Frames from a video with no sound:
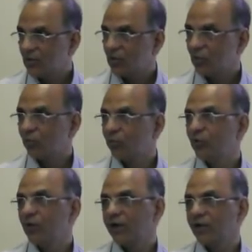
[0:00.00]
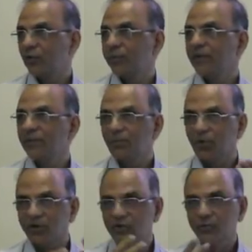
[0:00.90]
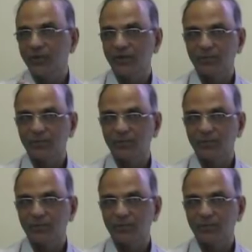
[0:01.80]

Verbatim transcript: or would you like to be the pointsman?